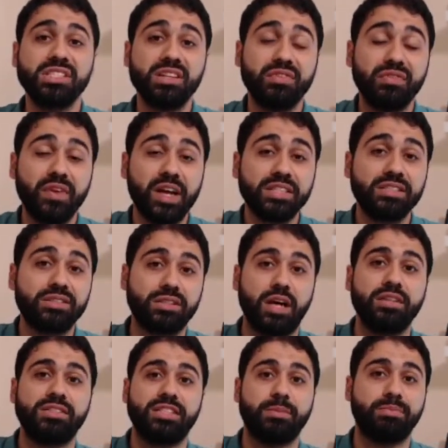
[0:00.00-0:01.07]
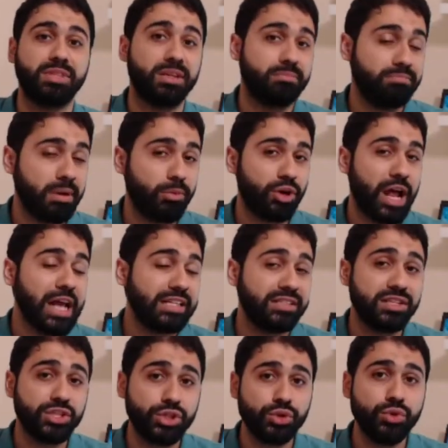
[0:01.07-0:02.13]
is the first concept. Memorize
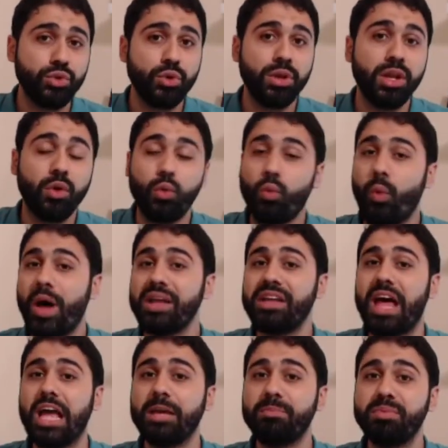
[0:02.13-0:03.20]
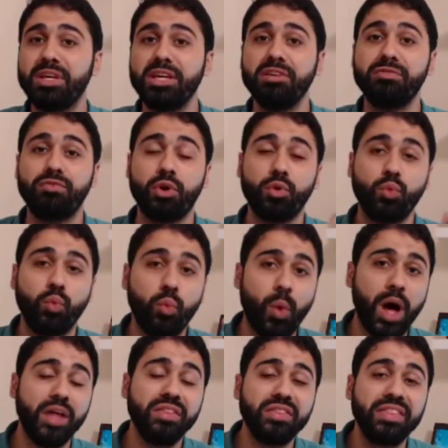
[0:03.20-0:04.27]
this rule: 1 IP for
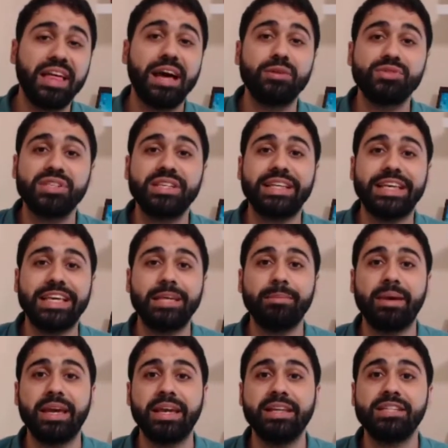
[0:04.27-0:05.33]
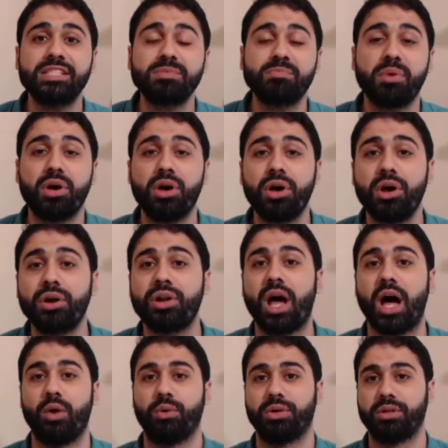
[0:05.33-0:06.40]
1,000 emails per
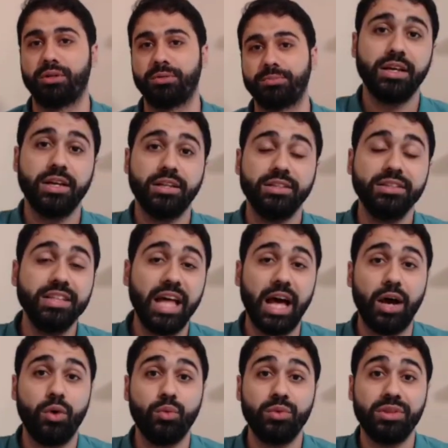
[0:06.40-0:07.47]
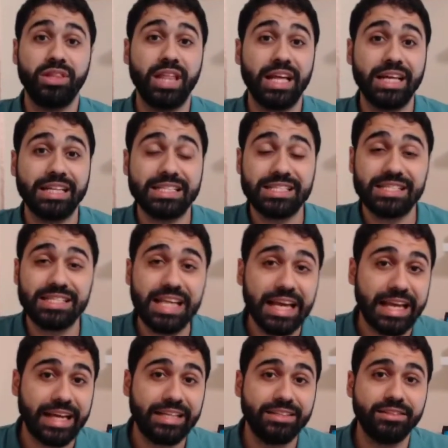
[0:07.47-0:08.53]
hour. Now, the
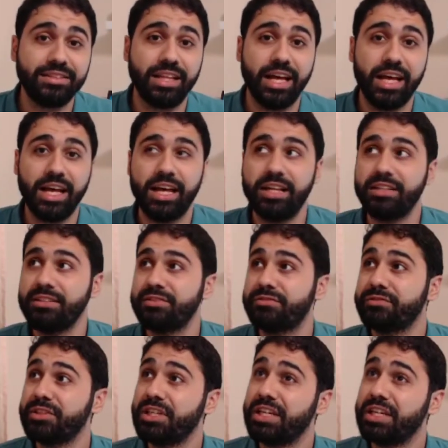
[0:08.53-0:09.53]
second, and